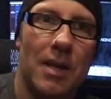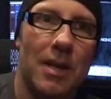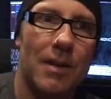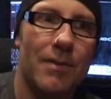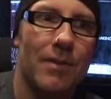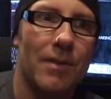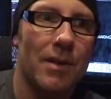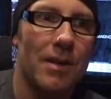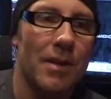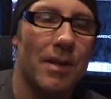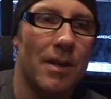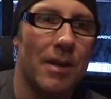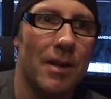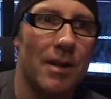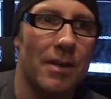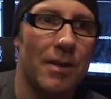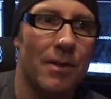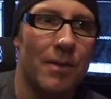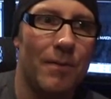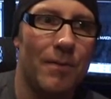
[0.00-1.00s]
even uh,
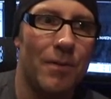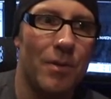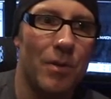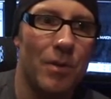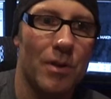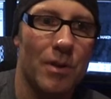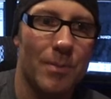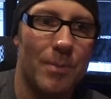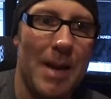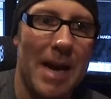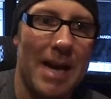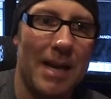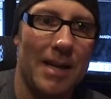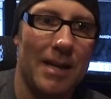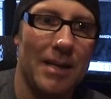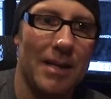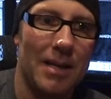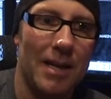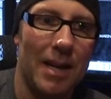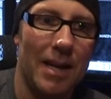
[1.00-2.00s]
you know a few years back
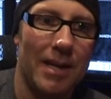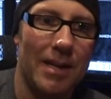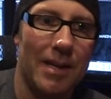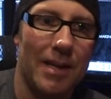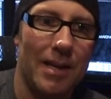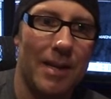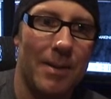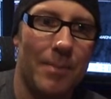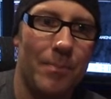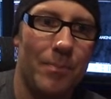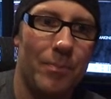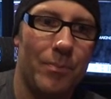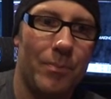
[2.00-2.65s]
I did like a, uh,